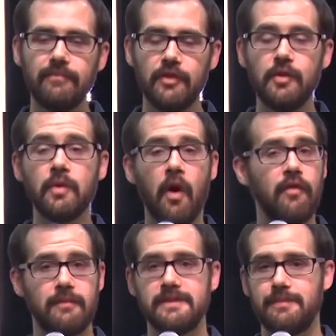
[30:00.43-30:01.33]
you go
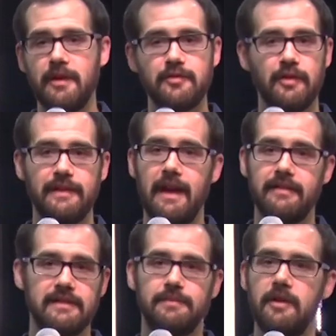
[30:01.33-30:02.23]
from spiritual death
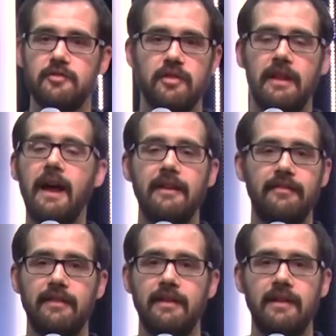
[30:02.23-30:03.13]
to spiritual
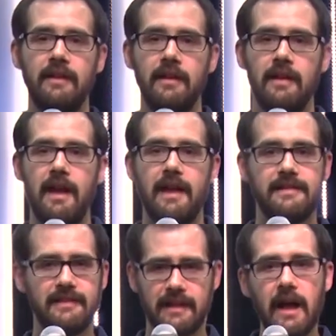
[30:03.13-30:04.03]
life. It
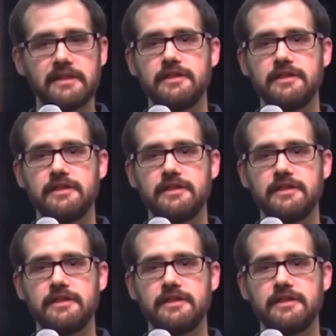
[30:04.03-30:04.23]
says God's